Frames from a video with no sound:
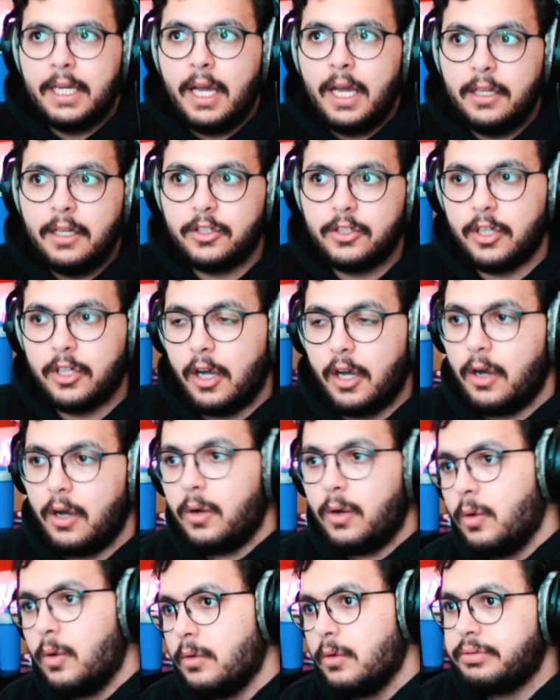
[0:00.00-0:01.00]

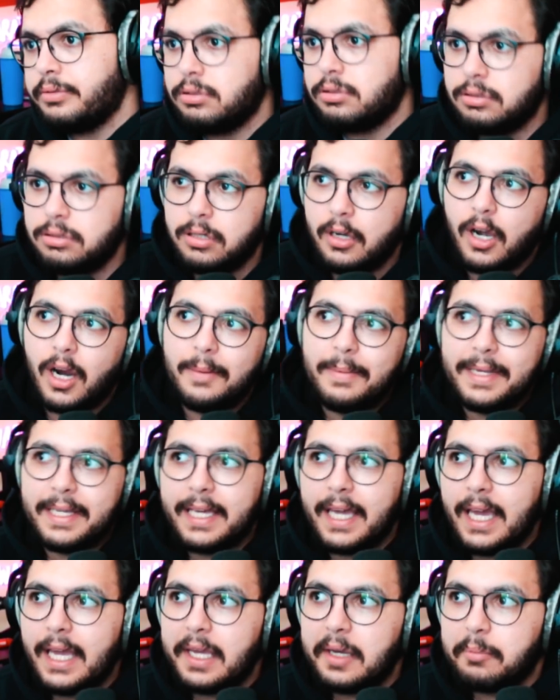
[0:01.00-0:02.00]
So,
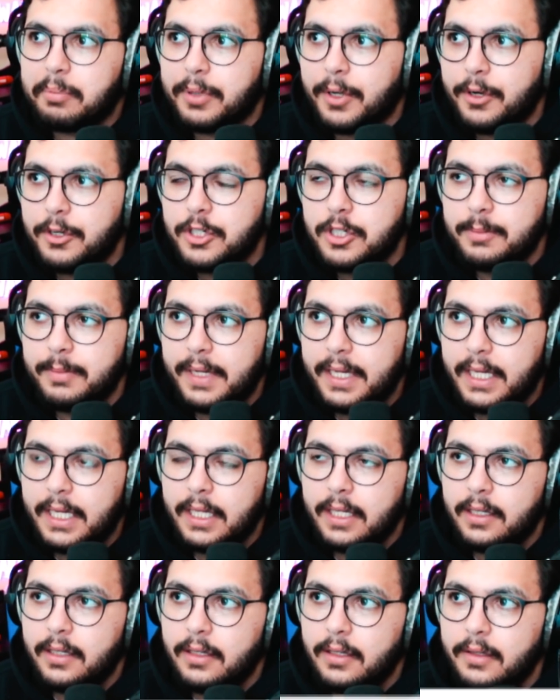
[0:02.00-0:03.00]
RBK approached
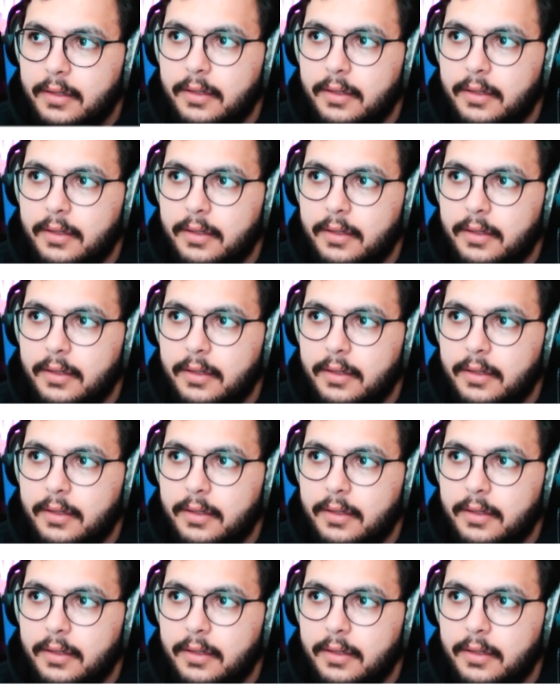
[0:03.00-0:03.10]
me.